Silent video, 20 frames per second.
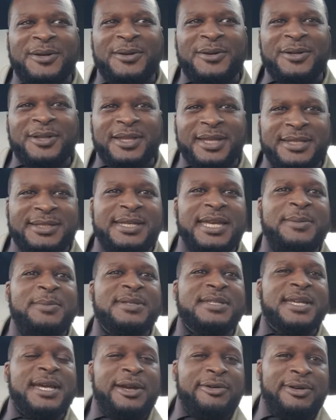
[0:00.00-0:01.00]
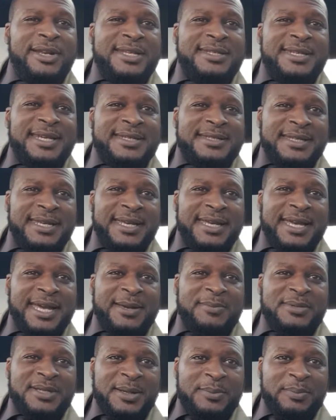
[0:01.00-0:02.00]
the team is currently 16
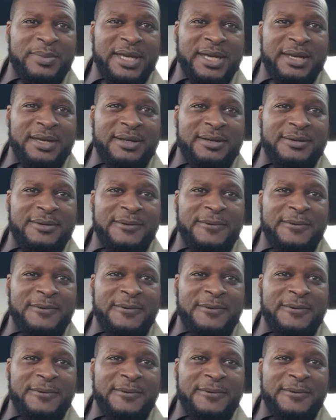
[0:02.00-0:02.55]
games unbeaten.